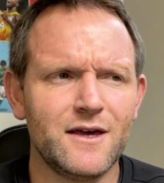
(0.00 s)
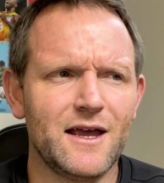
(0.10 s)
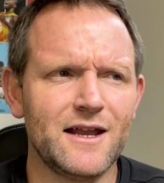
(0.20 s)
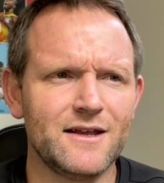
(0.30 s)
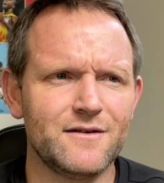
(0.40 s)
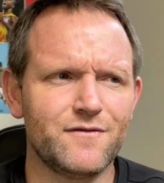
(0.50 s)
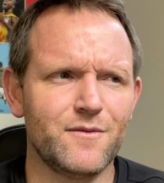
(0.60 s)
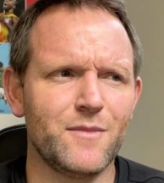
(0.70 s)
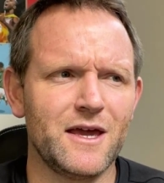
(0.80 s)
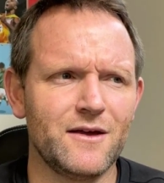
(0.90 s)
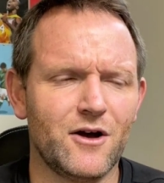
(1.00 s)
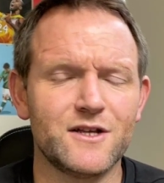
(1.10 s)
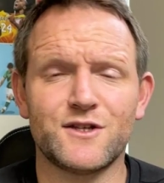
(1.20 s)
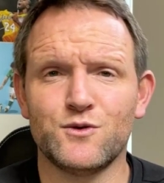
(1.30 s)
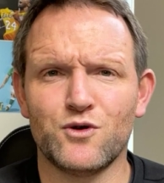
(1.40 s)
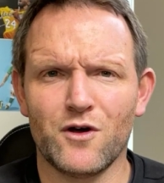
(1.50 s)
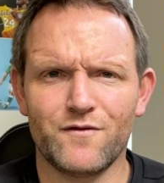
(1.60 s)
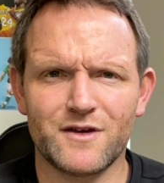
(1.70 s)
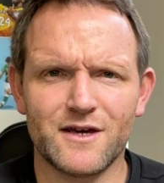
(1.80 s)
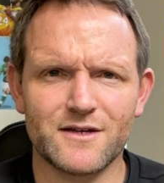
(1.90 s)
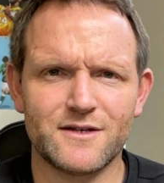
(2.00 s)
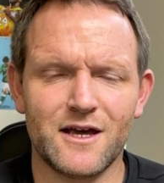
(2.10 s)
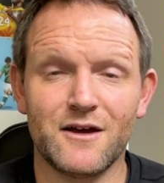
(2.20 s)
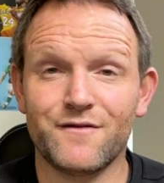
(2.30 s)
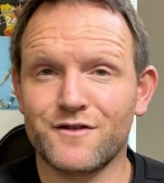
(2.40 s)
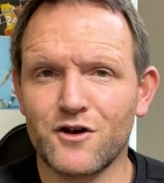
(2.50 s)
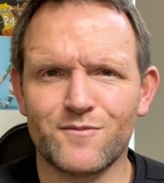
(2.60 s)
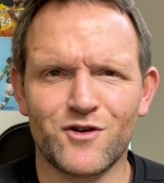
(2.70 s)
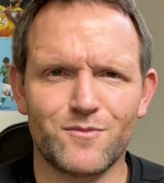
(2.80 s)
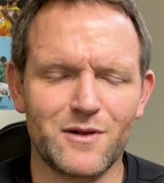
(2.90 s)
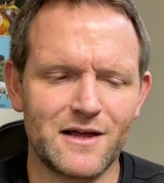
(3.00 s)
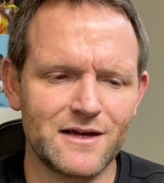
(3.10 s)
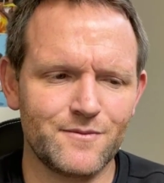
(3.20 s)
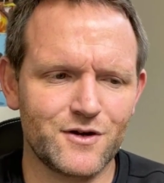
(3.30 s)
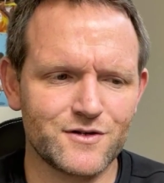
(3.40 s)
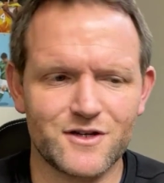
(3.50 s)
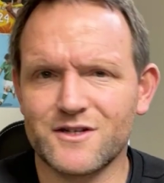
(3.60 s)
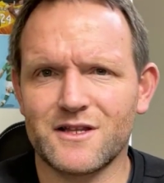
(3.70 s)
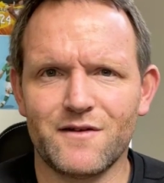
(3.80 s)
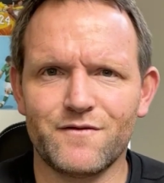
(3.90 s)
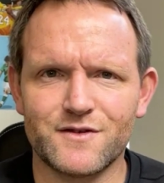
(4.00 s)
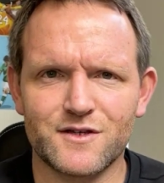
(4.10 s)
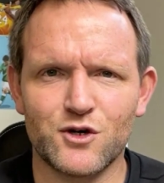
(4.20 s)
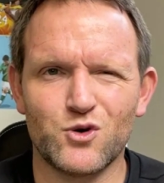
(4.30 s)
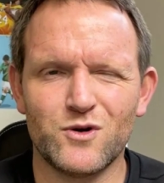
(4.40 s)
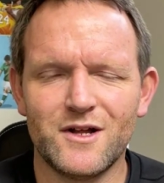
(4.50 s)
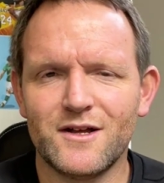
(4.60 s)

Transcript: And for me, I still go for kicks now, even though I'm not playing, because I just love the skill.